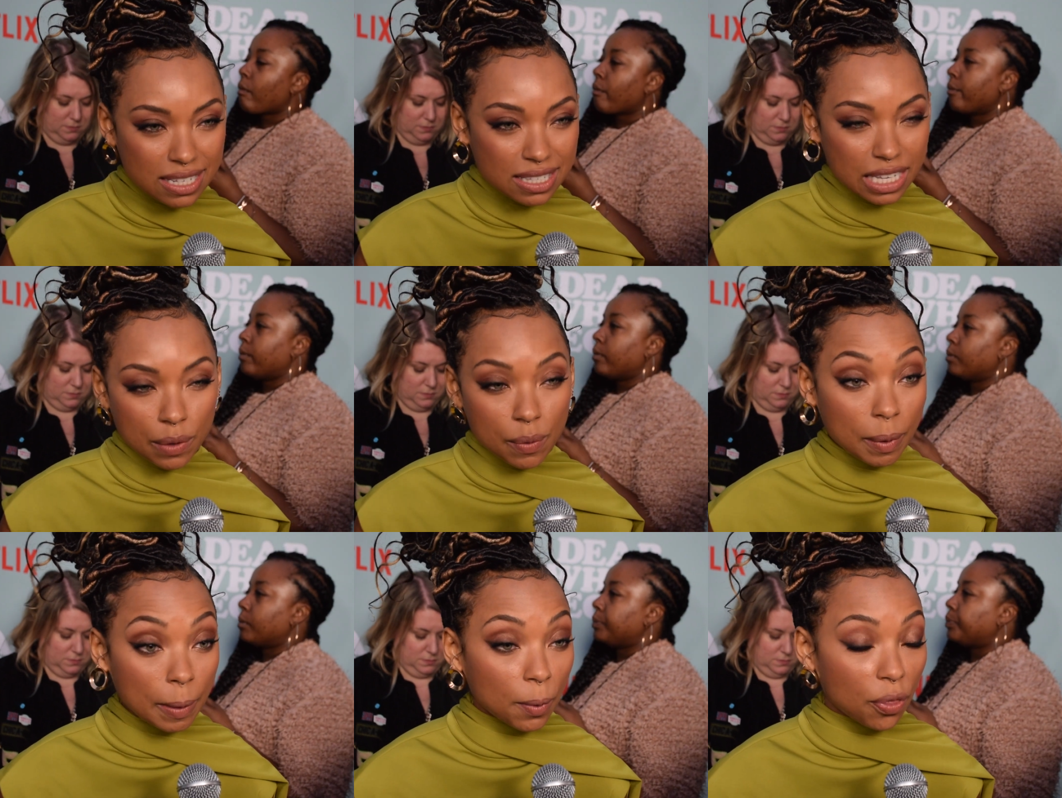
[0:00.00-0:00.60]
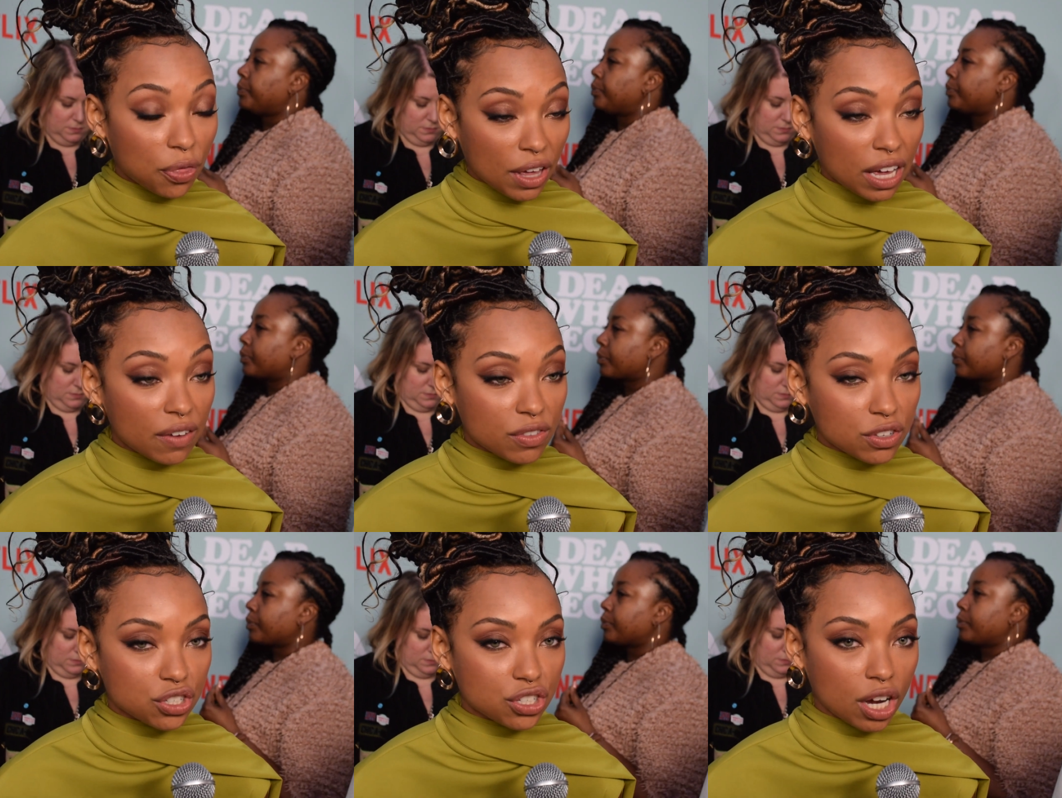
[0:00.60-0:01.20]
Speaker 1: and seeing what people think of
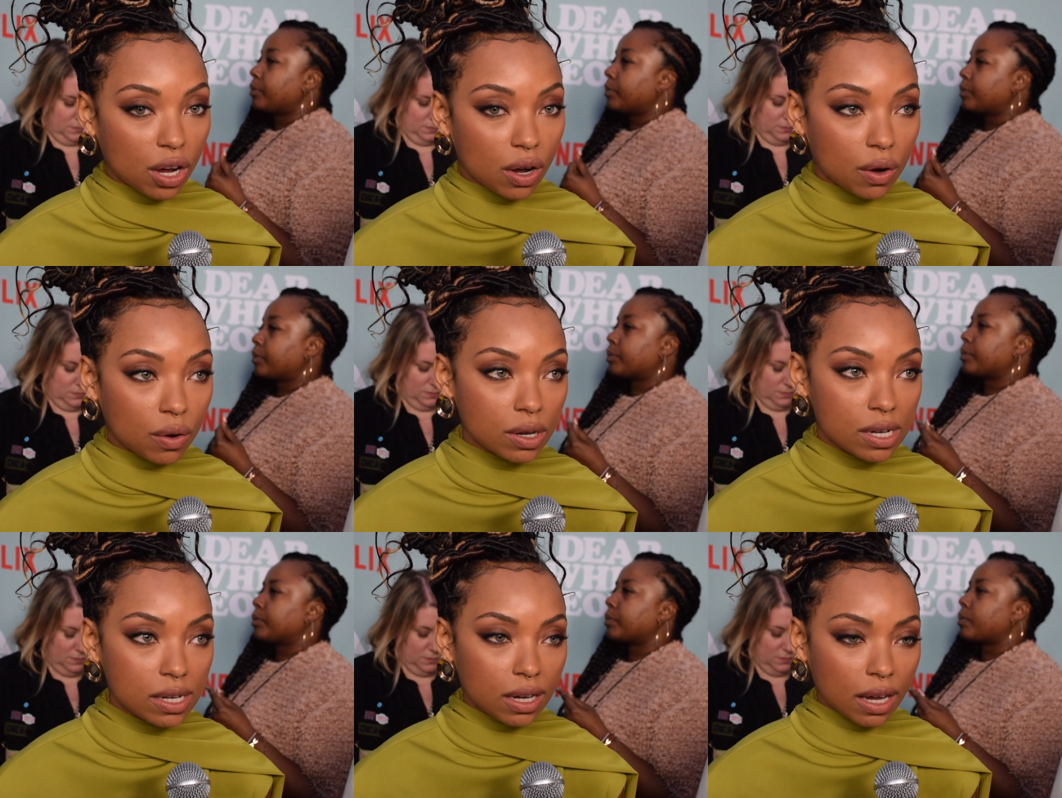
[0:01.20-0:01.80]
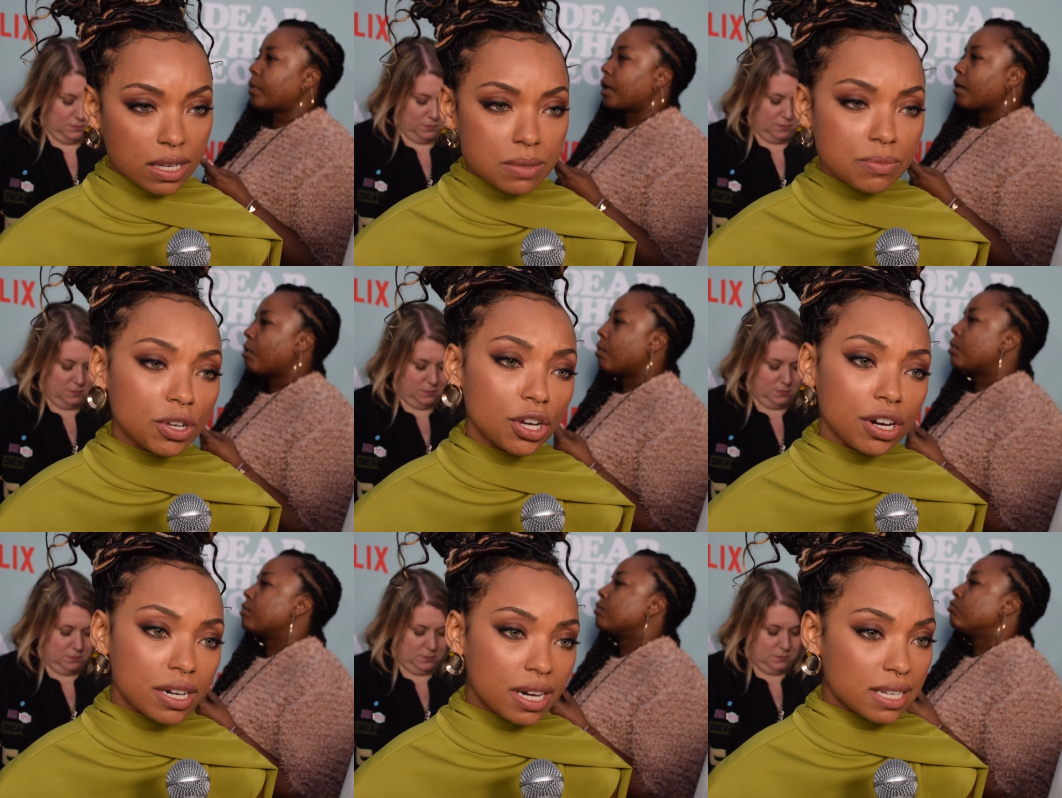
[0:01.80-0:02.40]
the show, because I'm
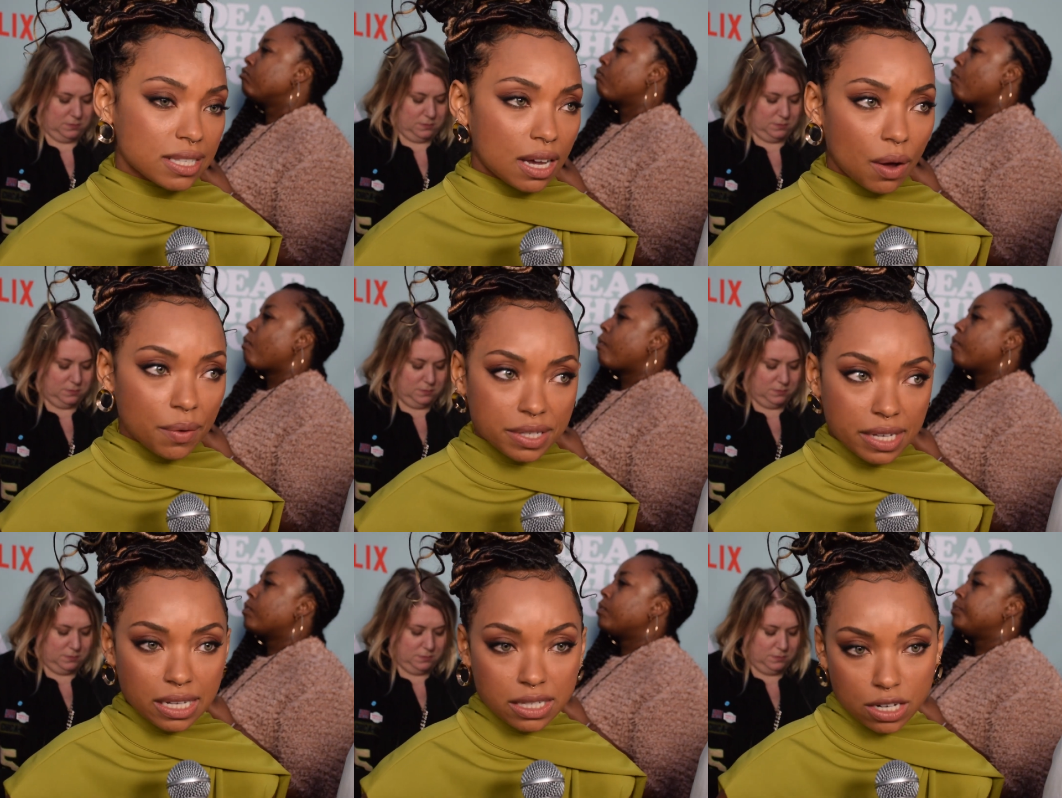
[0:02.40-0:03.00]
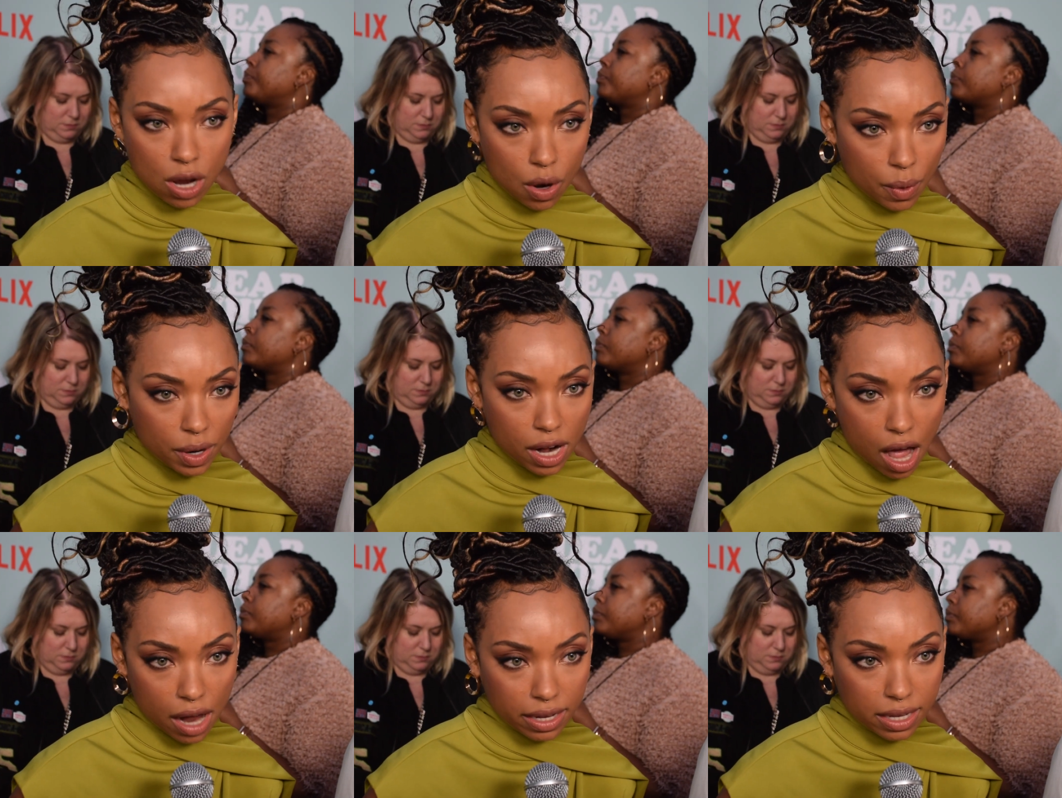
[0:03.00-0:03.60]
curious. I always like to know what
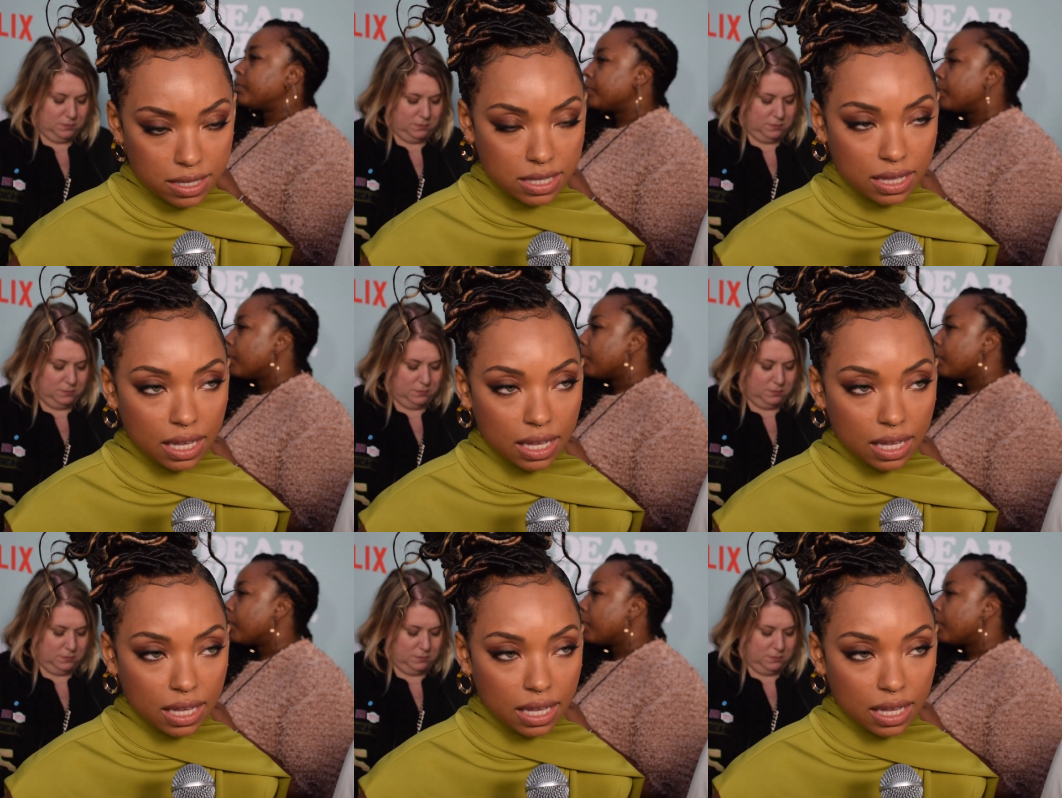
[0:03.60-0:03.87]
an audience